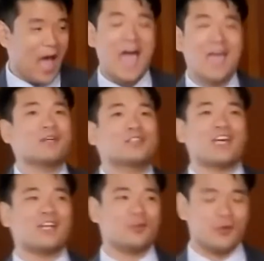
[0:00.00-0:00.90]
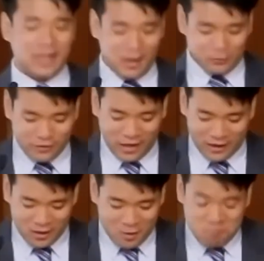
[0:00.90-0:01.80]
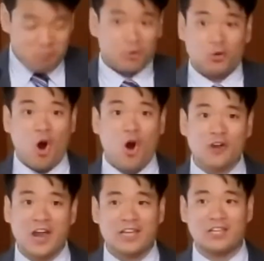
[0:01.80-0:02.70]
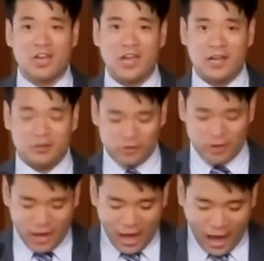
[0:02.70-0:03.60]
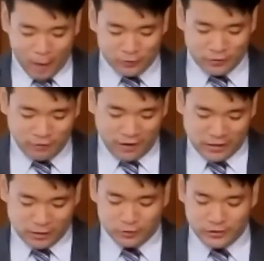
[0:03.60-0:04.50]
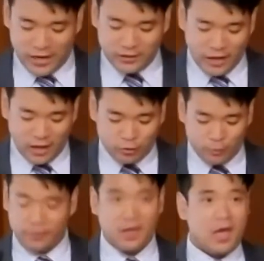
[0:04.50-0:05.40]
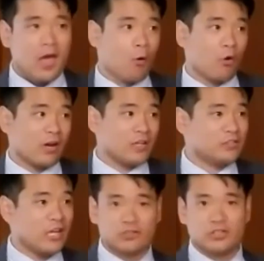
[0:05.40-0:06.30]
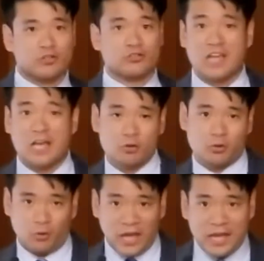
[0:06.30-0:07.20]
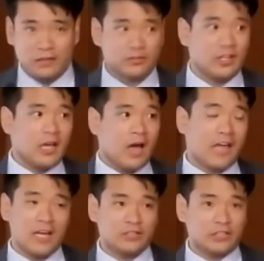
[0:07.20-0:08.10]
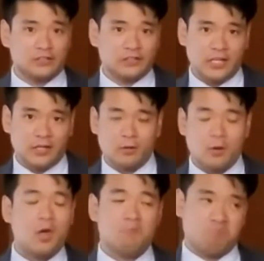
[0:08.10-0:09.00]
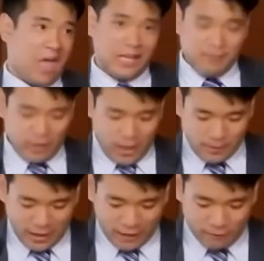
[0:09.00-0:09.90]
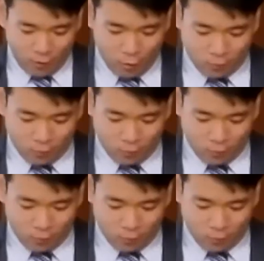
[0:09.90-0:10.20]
I am excited to announce that there's already change. I was invited to stay in touch with organizations such as National ACE, Thai CDC, and even APIA Vote